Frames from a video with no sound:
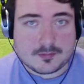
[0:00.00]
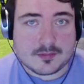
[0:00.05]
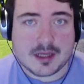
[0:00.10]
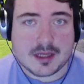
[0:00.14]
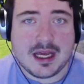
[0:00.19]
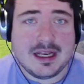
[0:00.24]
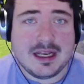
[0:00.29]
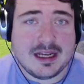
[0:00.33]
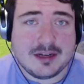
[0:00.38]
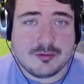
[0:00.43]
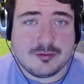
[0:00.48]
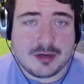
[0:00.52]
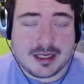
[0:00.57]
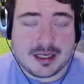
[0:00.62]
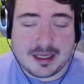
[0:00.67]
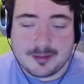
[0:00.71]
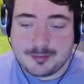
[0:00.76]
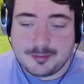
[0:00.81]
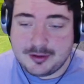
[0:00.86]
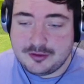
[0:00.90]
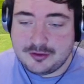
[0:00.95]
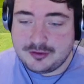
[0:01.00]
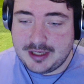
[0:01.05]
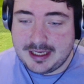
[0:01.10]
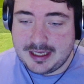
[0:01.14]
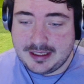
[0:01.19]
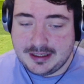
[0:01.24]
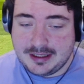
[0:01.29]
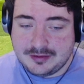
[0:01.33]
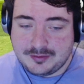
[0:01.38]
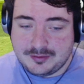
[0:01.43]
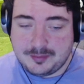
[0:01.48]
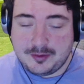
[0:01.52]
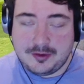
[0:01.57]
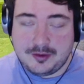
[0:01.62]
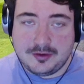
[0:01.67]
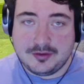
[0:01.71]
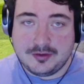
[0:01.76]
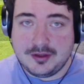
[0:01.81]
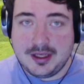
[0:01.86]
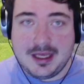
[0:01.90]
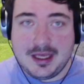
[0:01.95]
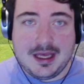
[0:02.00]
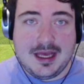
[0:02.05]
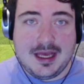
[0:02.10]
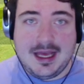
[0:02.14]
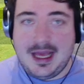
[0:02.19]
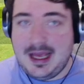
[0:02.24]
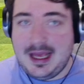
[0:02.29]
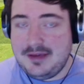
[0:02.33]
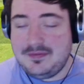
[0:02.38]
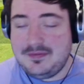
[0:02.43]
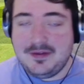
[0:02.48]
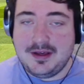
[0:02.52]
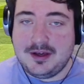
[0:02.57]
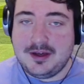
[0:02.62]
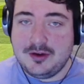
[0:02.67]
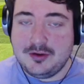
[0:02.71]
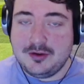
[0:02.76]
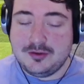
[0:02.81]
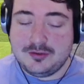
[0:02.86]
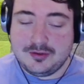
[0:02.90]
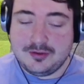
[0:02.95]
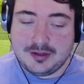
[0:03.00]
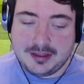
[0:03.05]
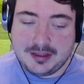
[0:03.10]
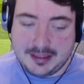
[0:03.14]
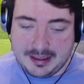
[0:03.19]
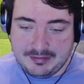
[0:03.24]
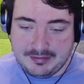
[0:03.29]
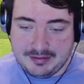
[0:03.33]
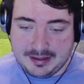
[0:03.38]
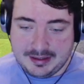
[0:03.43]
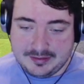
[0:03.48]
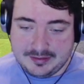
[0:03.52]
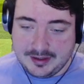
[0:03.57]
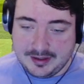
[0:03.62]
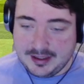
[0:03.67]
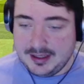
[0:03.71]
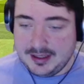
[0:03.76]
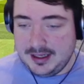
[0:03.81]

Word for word: and I'd really appreciate your support if you could give it